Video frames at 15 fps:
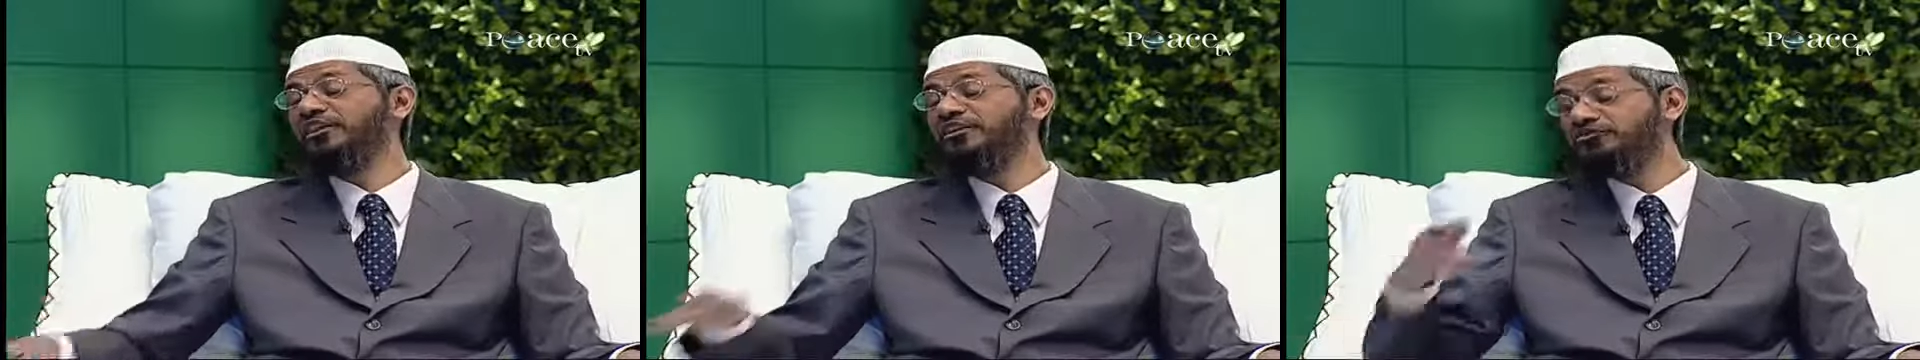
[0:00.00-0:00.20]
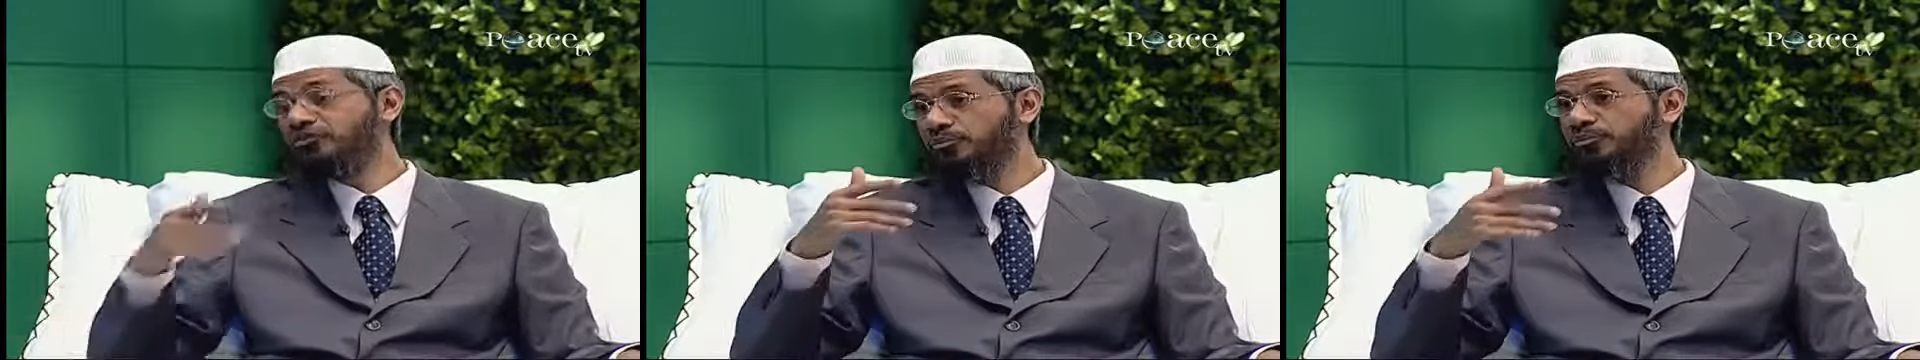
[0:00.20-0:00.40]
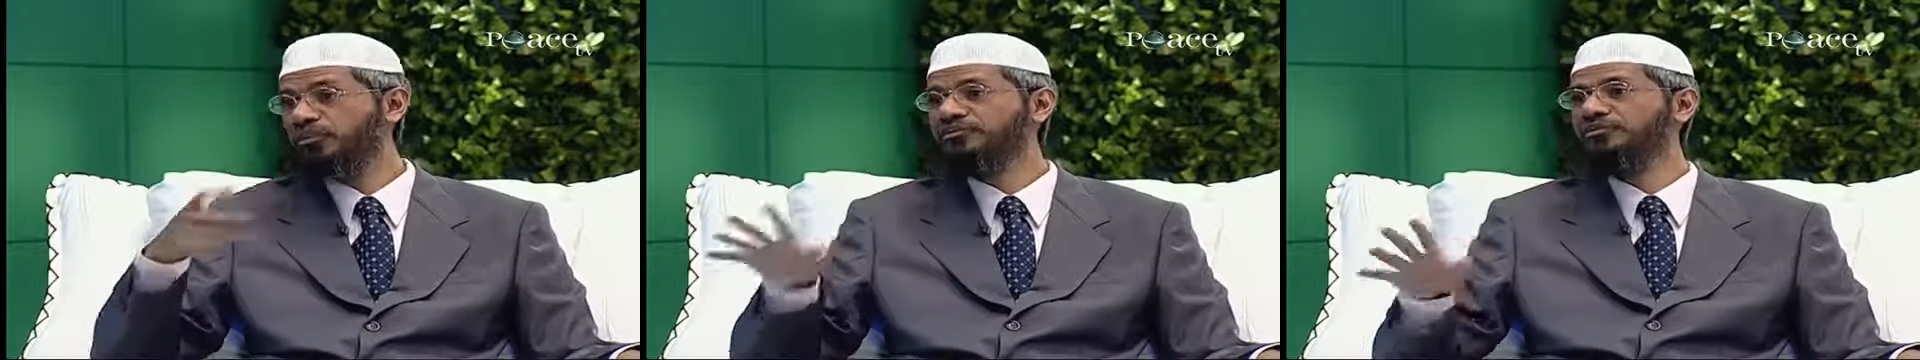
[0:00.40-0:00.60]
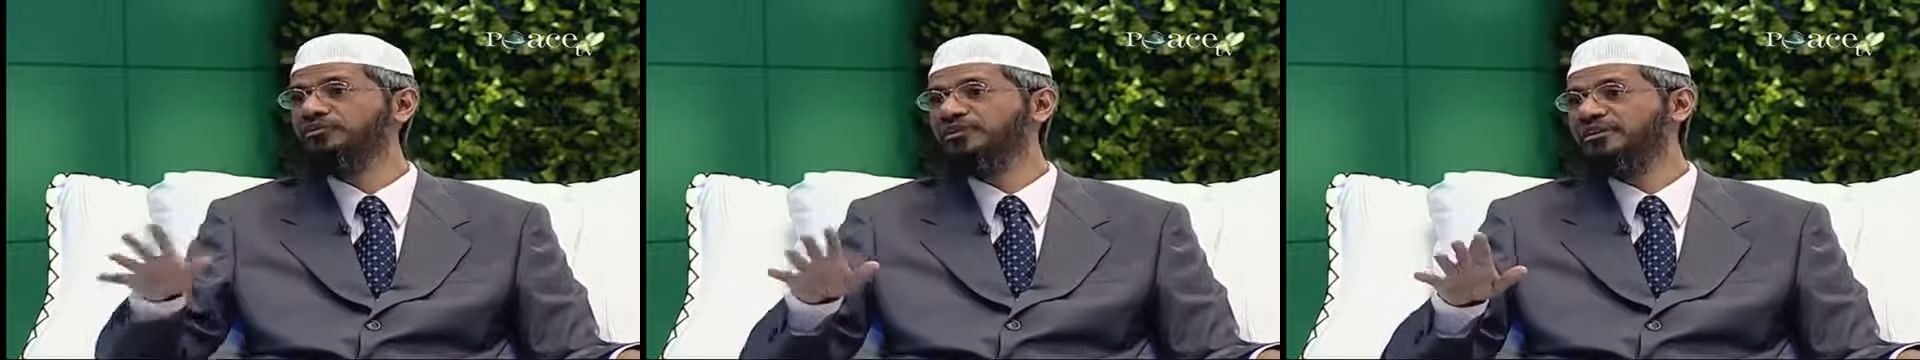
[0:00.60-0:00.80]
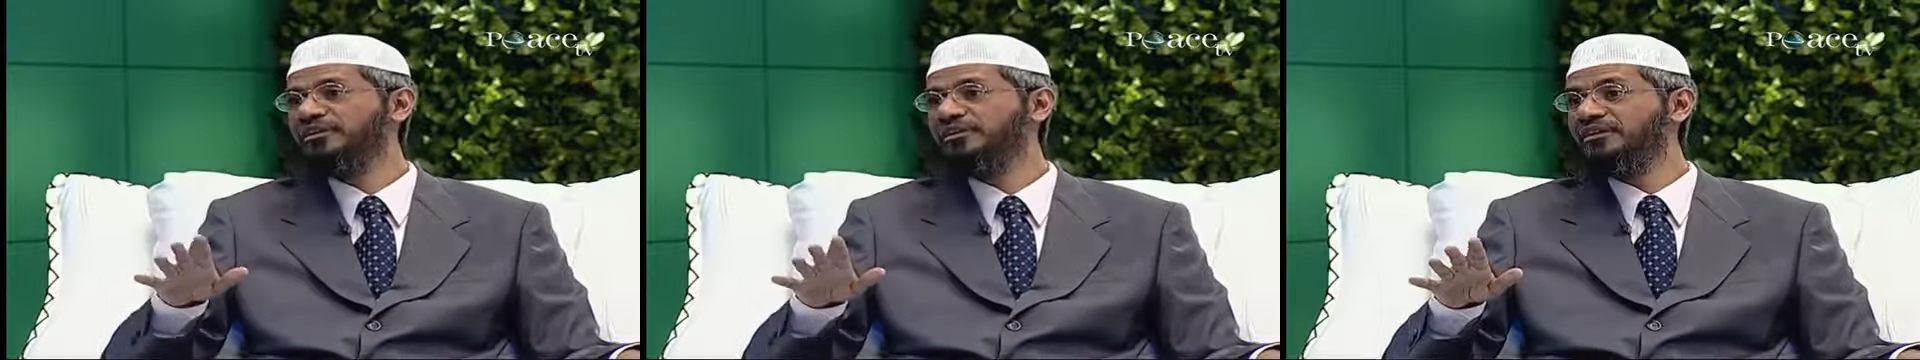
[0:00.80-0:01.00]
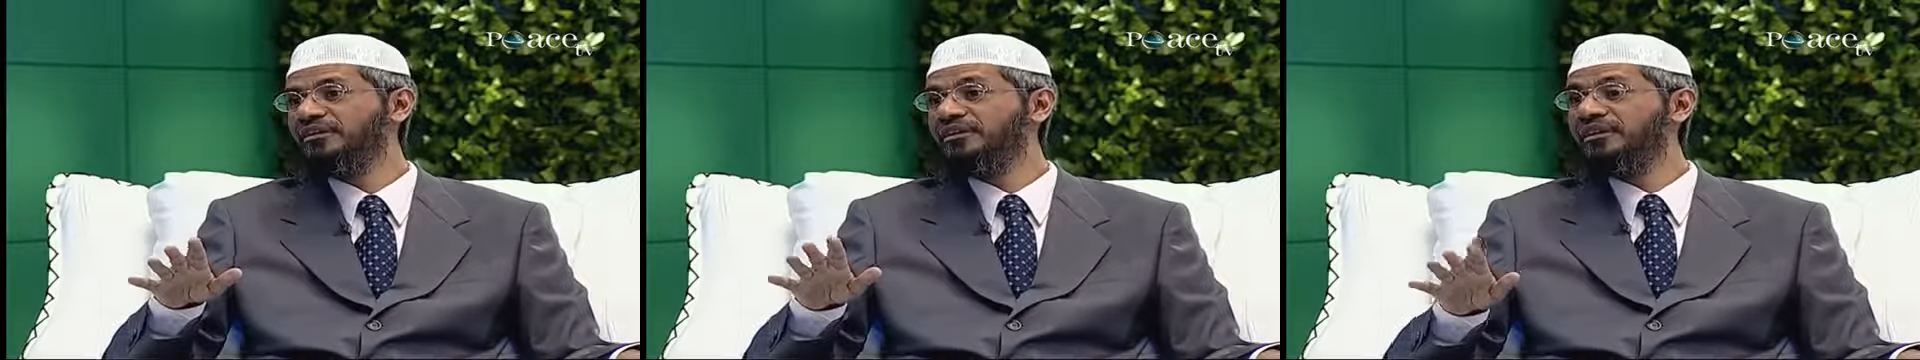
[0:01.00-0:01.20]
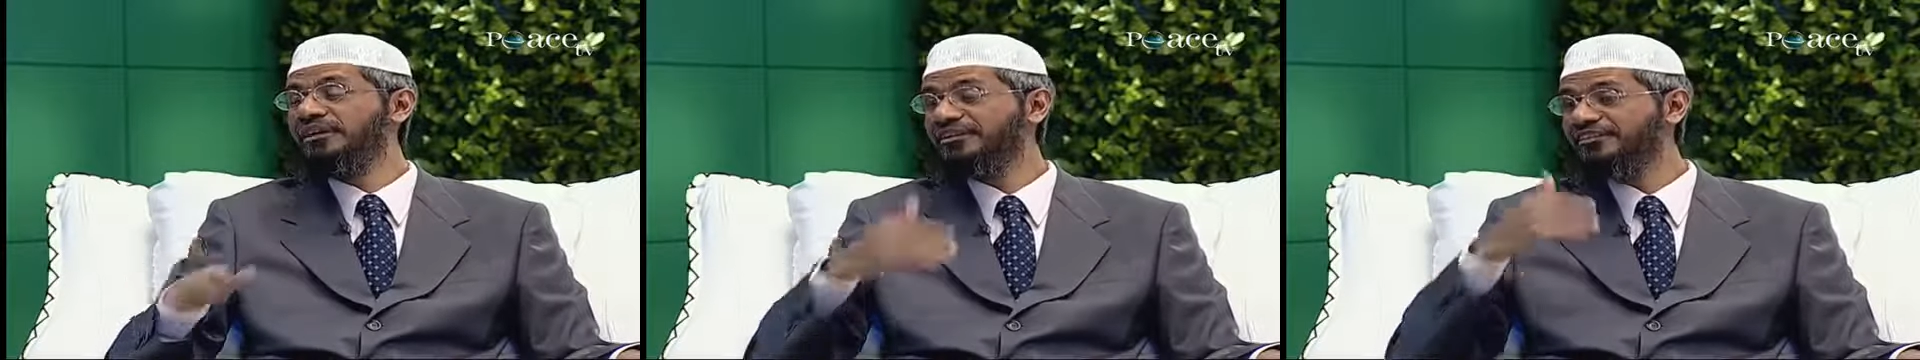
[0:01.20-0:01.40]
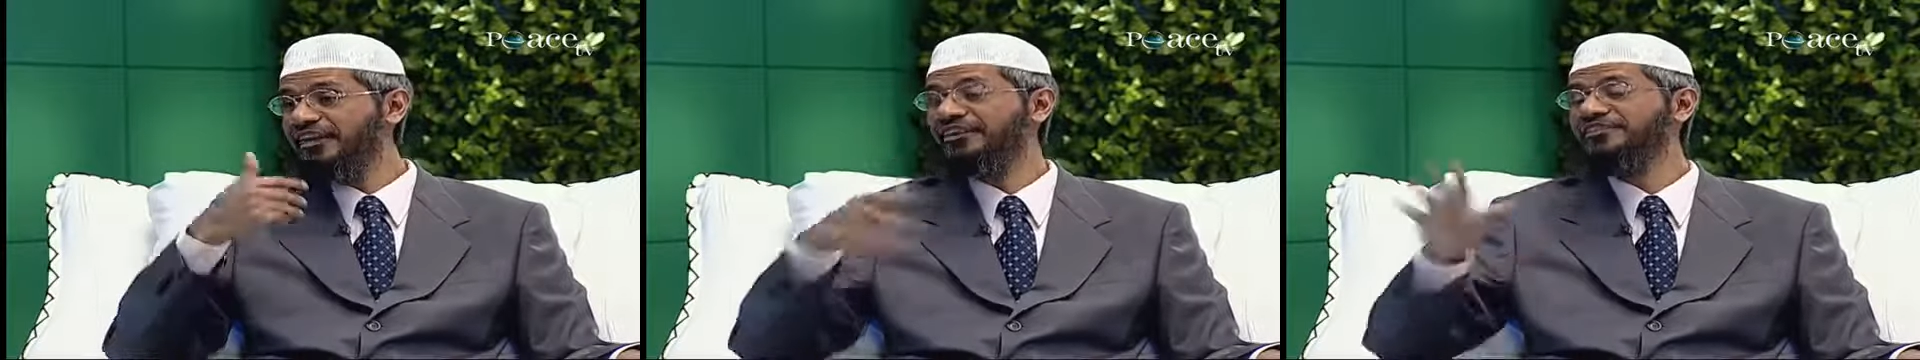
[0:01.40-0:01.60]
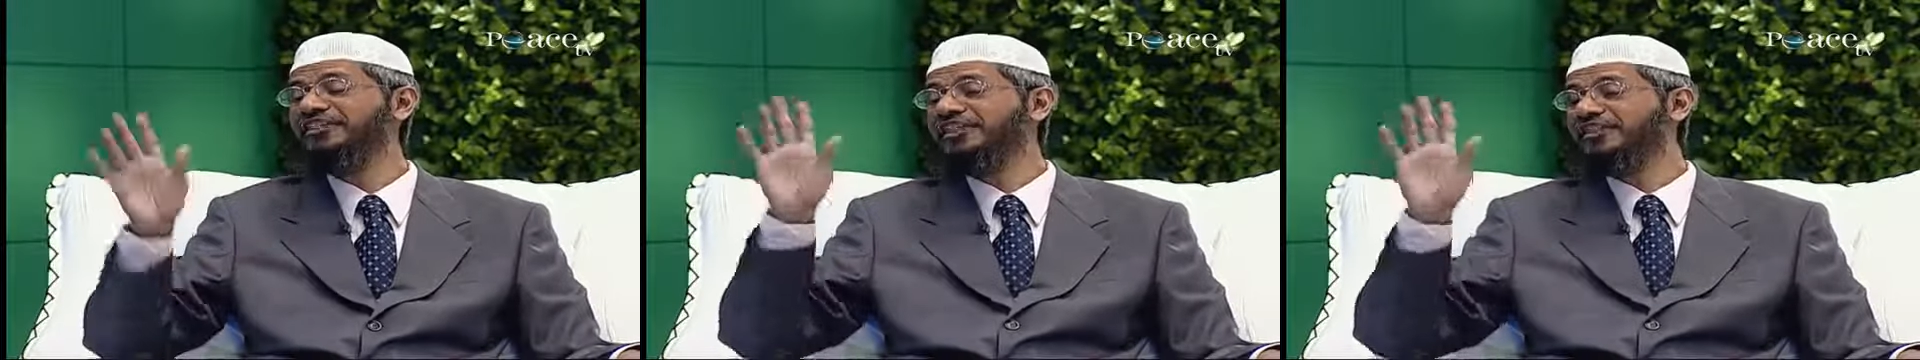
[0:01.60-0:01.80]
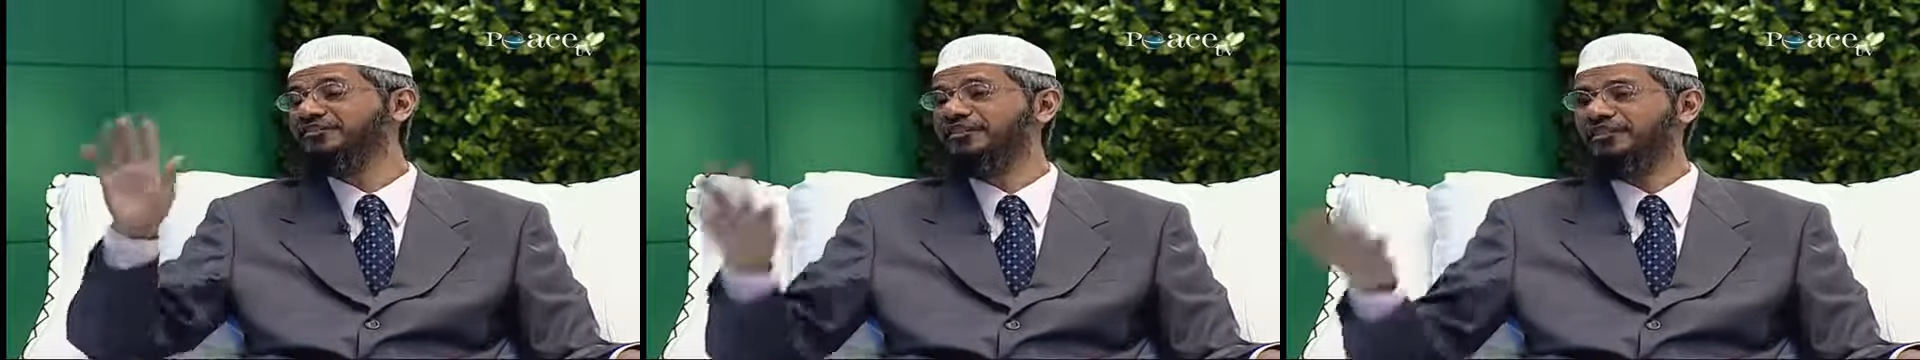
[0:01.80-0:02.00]
It's not possible. It is
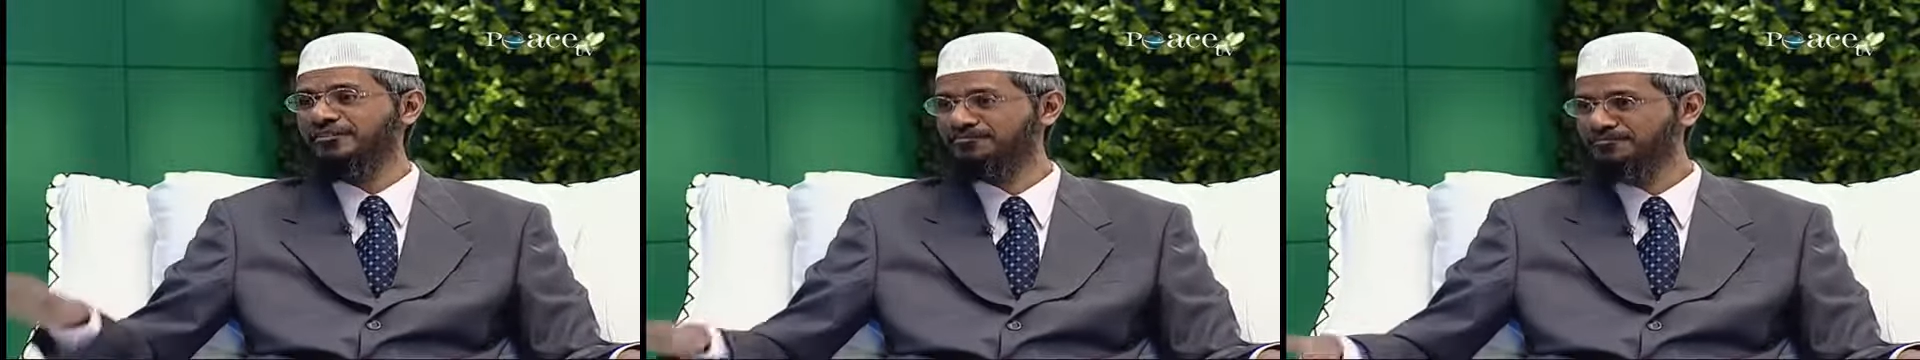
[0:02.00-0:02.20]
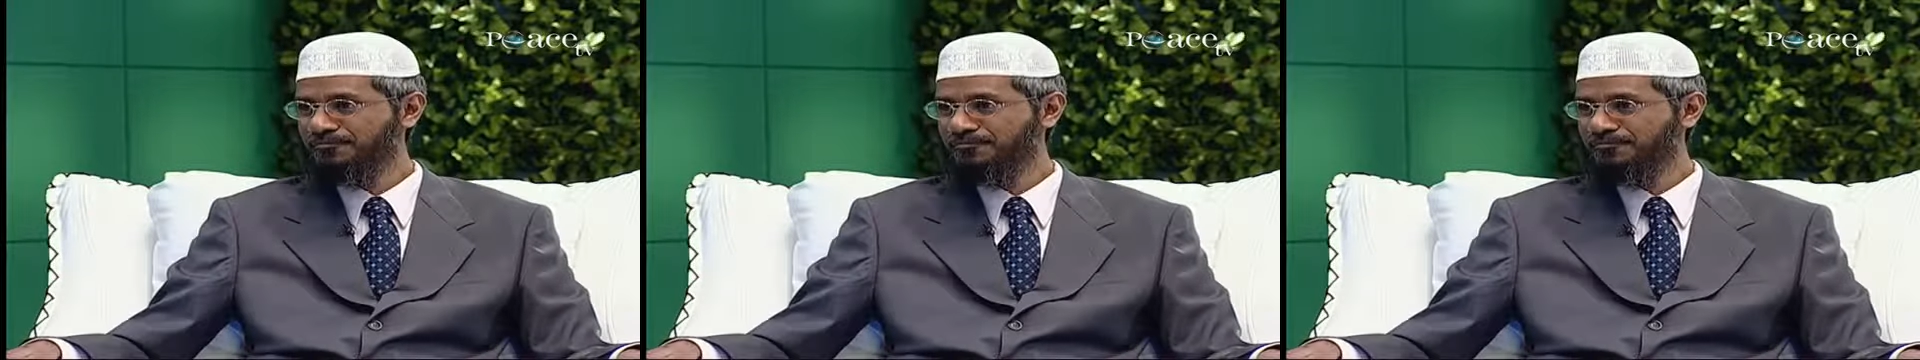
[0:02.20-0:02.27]
unscientific.